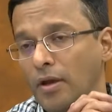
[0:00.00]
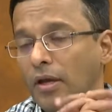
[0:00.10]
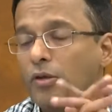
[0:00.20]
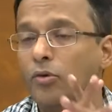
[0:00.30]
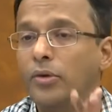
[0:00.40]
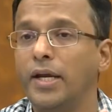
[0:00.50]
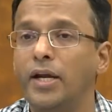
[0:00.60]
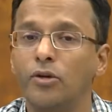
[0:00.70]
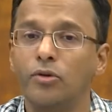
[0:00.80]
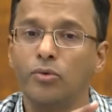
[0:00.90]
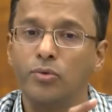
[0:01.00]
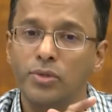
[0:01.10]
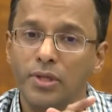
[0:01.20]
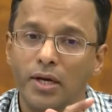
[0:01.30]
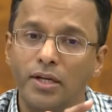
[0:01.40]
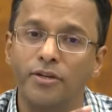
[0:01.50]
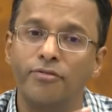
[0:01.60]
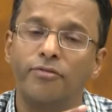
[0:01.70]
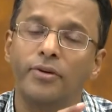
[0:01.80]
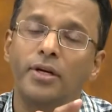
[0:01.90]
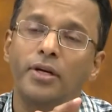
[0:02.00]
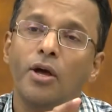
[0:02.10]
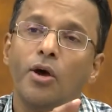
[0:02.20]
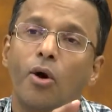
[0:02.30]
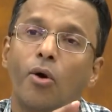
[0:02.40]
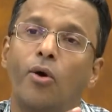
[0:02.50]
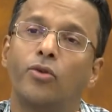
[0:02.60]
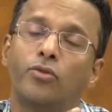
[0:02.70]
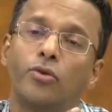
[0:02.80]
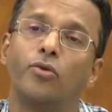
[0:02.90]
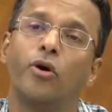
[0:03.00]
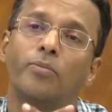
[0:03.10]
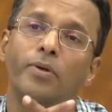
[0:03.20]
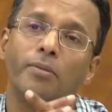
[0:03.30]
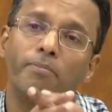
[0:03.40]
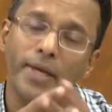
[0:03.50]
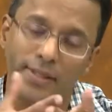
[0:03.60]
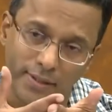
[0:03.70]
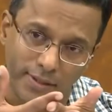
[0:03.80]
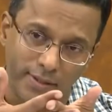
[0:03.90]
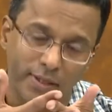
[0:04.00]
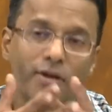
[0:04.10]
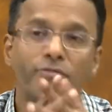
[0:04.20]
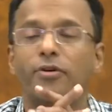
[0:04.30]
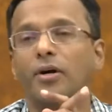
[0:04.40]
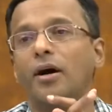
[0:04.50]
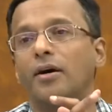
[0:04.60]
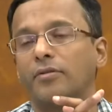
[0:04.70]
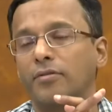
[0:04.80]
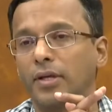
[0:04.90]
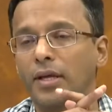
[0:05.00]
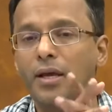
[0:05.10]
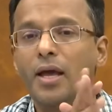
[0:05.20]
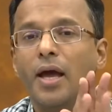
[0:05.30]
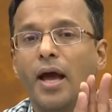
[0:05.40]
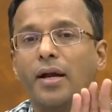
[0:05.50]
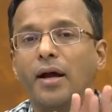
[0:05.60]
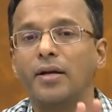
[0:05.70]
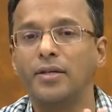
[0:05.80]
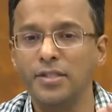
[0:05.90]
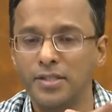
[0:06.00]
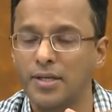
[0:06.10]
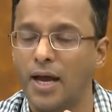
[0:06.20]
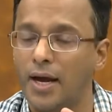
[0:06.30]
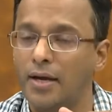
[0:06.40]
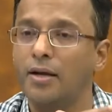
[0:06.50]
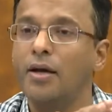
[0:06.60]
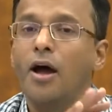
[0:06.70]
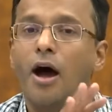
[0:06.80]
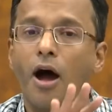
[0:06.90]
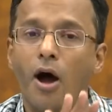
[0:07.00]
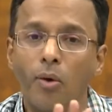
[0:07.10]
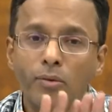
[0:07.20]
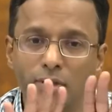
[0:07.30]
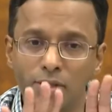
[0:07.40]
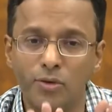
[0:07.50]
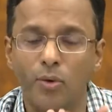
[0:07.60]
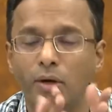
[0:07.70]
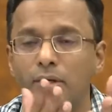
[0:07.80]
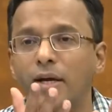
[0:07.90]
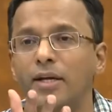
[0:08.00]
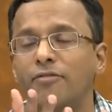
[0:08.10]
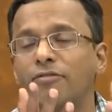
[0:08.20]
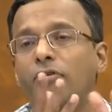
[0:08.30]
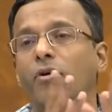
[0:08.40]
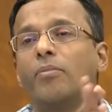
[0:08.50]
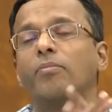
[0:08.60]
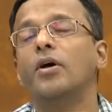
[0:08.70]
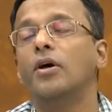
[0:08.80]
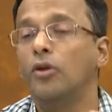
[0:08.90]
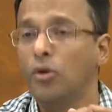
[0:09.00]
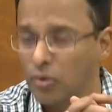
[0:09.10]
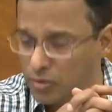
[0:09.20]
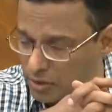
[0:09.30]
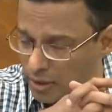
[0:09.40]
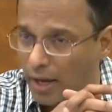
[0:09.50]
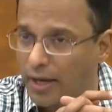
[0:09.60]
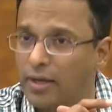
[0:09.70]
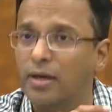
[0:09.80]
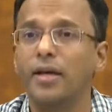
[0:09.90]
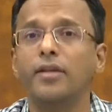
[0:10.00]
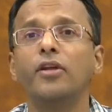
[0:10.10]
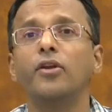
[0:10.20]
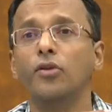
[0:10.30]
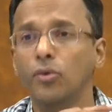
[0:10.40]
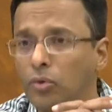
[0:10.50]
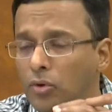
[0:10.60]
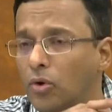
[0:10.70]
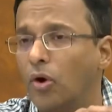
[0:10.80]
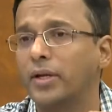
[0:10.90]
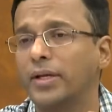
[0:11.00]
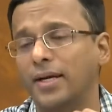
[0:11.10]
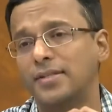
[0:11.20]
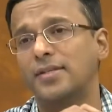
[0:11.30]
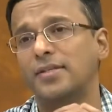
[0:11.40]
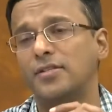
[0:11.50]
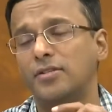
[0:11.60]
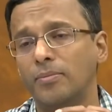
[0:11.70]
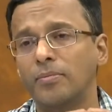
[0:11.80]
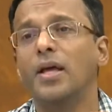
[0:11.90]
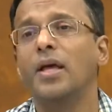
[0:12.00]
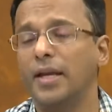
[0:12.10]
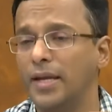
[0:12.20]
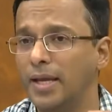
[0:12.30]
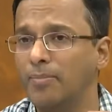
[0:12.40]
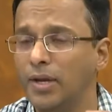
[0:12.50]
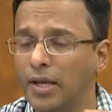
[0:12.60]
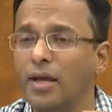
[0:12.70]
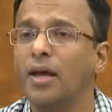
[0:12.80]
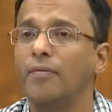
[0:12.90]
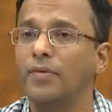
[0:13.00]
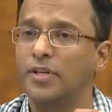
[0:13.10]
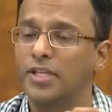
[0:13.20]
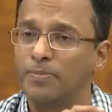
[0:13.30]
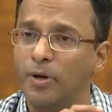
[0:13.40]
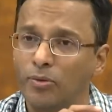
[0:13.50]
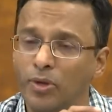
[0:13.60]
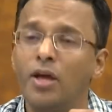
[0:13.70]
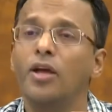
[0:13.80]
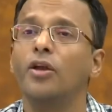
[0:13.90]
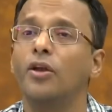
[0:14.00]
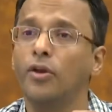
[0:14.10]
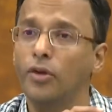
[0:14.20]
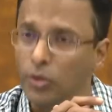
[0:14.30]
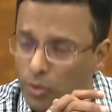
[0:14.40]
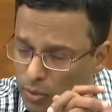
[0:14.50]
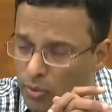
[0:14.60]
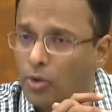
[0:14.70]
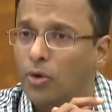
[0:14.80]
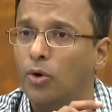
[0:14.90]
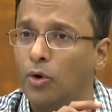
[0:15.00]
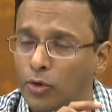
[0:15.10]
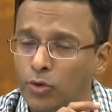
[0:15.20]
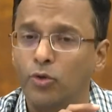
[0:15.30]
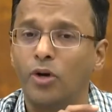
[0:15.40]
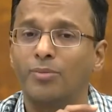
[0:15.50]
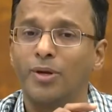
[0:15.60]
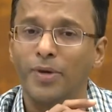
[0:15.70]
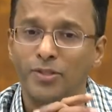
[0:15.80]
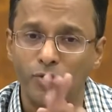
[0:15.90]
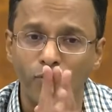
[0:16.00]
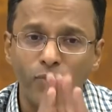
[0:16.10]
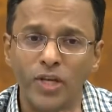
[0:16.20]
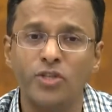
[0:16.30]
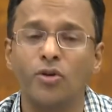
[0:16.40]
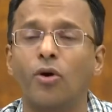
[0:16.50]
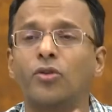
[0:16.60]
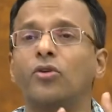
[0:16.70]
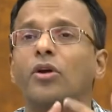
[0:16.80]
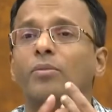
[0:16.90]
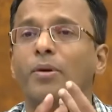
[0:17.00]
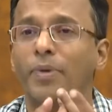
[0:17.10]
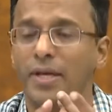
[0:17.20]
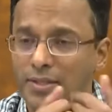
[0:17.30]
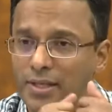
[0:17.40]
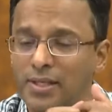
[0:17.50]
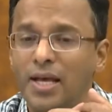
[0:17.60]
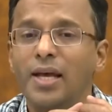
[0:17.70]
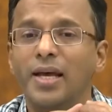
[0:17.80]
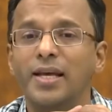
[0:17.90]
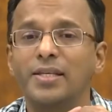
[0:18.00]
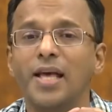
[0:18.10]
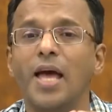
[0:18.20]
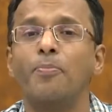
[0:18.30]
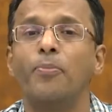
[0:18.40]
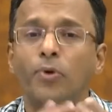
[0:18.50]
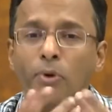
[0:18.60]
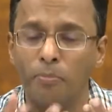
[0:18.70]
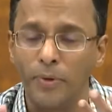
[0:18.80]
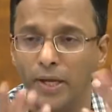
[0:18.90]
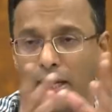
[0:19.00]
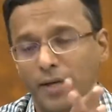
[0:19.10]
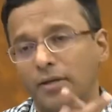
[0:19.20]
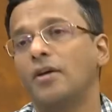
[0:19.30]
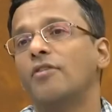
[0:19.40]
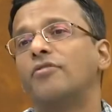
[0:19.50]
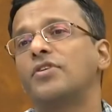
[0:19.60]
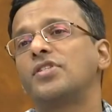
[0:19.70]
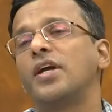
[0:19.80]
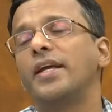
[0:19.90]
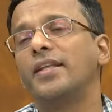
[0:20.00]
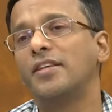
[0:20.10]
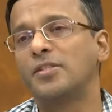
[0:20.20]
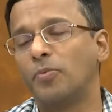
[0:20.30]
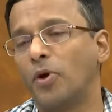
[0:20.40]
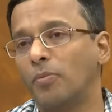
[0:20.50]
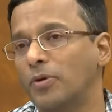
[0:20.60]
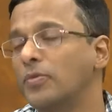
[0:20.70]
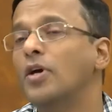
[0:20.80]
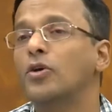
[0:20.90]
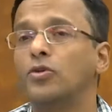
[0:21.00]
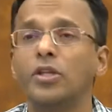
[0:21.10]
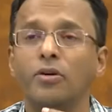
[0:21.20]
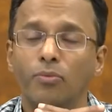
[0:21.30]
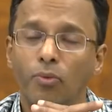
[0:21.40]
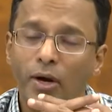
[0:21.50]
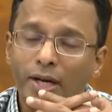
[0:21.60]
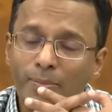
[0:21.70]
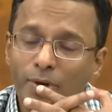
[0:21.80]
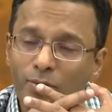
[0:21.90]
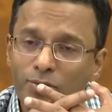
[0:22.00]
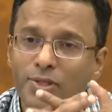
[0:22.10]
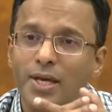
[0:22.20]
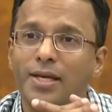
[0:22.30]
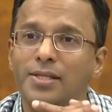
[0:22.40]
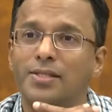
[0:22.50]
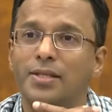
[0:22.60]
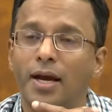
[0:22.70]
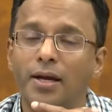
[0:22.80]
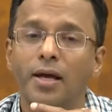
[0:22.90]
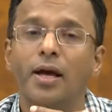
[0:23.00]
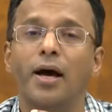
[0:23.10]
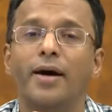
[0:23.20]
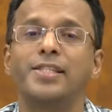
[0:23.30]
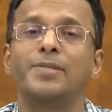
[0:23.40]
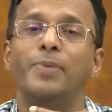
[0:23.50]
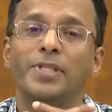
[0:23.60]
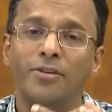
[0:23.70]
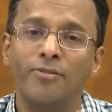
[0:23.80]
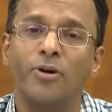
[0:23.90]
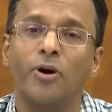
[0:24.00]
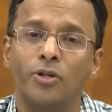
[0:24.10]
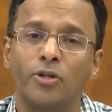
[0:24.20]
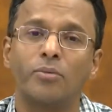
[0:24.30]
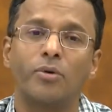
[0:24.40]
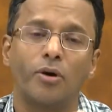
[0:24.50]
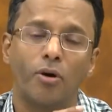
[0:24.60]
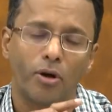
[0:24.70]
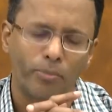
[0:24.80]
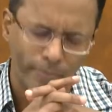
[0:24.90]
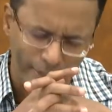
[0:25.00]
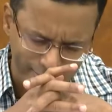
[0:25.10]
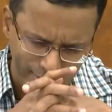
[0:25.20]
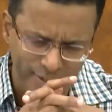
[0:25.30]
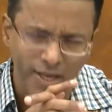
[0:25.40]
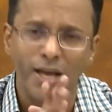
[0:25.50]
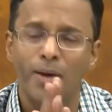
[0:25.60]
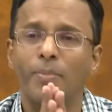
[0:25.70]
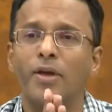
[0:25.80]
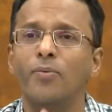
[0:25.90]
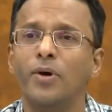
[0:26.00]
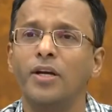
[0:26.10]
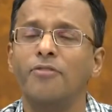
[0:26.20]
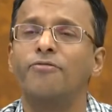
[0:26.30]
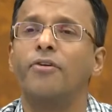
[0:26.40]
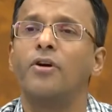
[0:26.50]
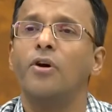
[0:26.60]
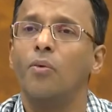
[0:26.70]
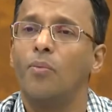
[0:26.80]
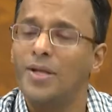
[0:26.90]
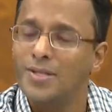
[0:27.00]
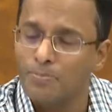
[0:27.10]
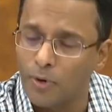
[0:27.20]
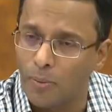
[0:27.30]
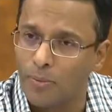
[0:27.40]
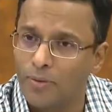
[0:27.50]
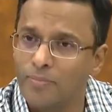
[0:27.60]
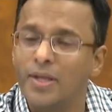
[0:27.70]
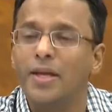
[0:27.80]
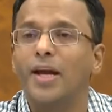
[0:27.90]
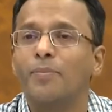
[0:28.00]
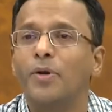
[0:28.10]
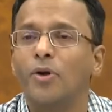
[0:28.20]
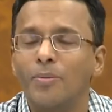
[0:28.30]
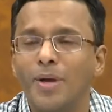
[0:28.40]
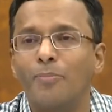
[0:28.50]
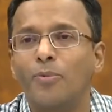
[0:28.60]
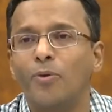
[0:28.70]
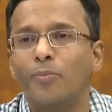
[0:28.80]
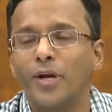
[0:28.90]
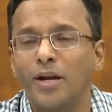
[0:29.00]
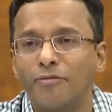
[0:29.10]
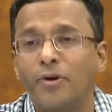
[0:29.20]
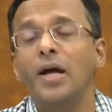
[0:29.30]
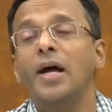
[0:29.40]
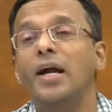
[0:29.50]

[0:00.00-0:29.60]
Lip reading: You need to use a different orthonormal basis for R3 and understand how this quadratic form looks like in the new coordinate system, namely with respect to the new orthonormal basis. So which orthonormal basis is appropriate for studying this problem? So what I am trying to say is that a specific orthonormal basis may work for one problem, it may not be appropriate for a